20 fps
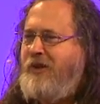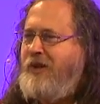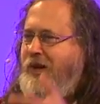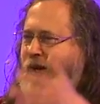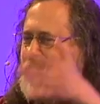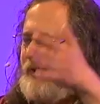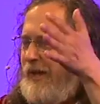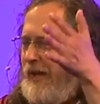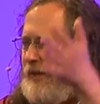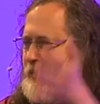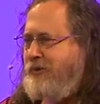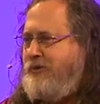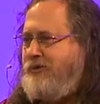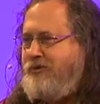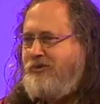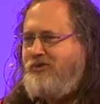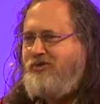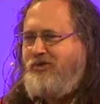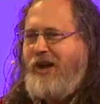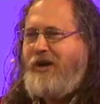and that
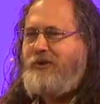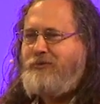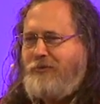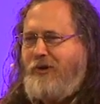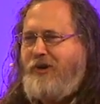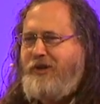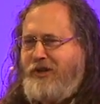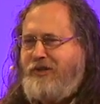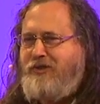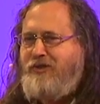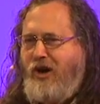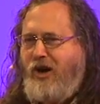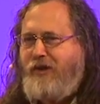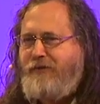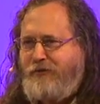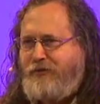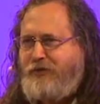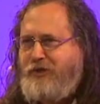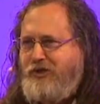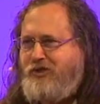user's now running
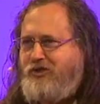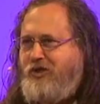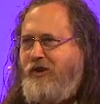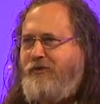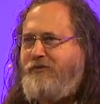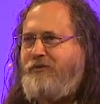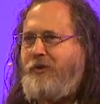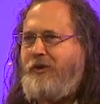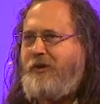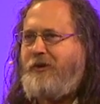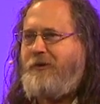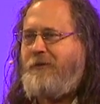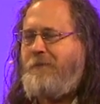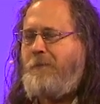non-free software.